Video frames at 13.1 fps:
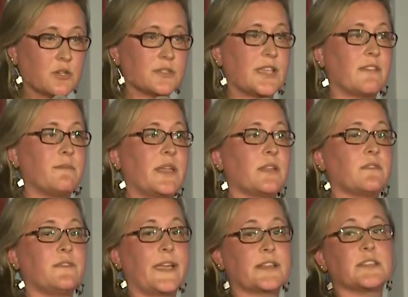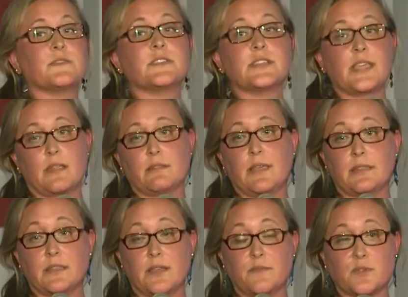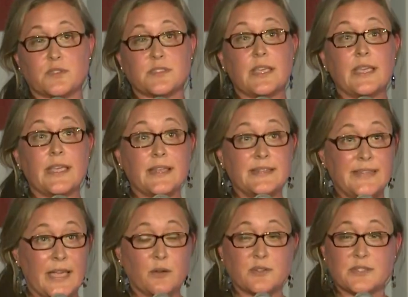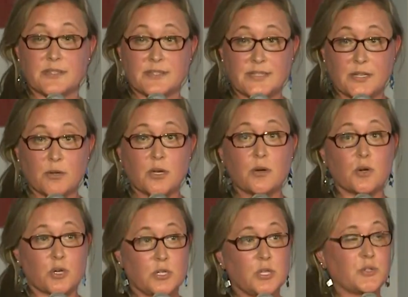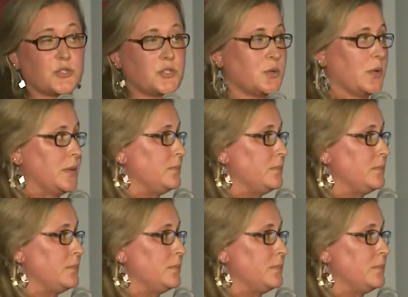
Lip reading: have been effective to get lead levels down to 0 or close to it.